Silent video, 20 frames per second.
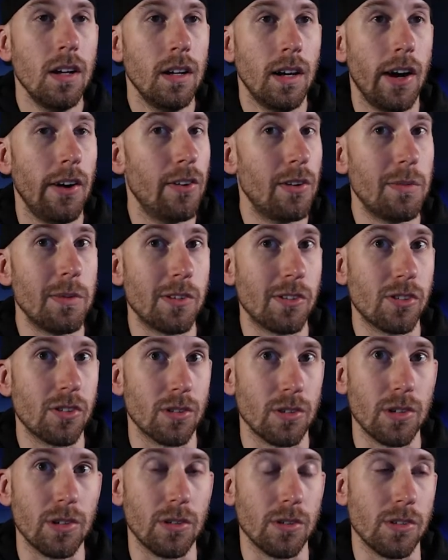I would have been
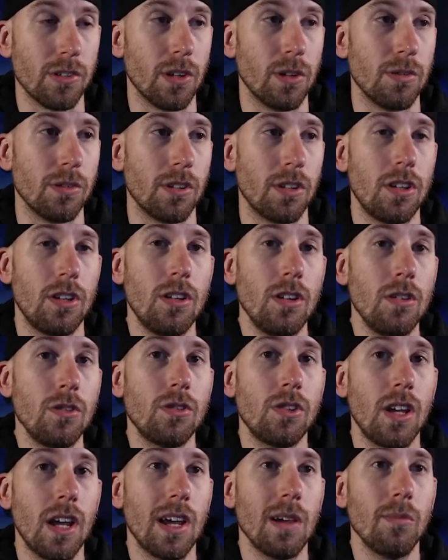screwed. So it was a
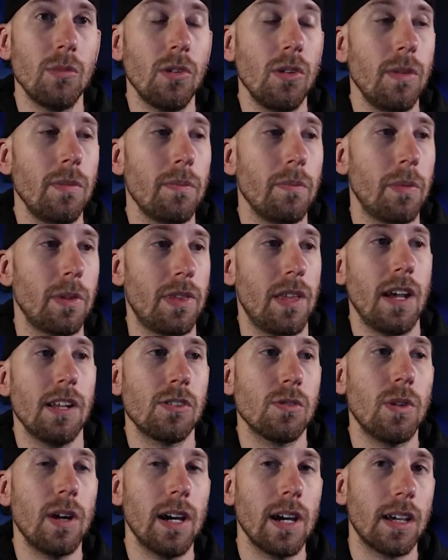huge gamble, but
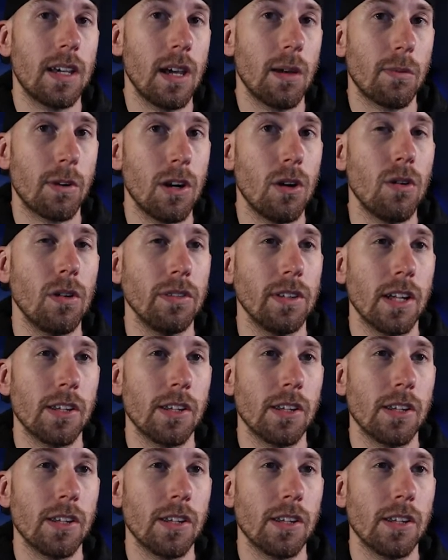that's why I kept going.